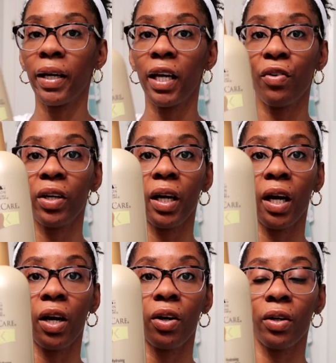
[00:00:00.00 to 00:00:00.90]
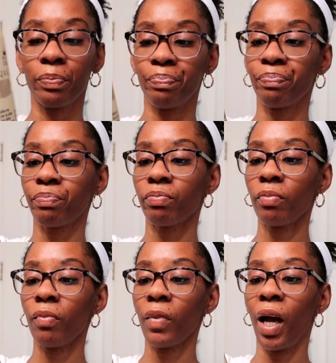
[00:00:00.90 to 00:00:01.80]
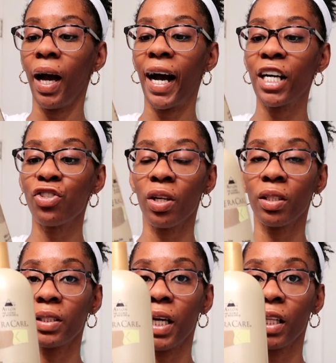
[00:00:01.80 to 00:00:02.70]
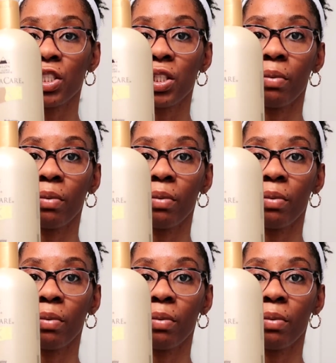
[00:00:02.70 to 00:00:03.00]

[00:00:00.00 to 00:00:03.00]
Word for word: KeraCare Hydrating Detangler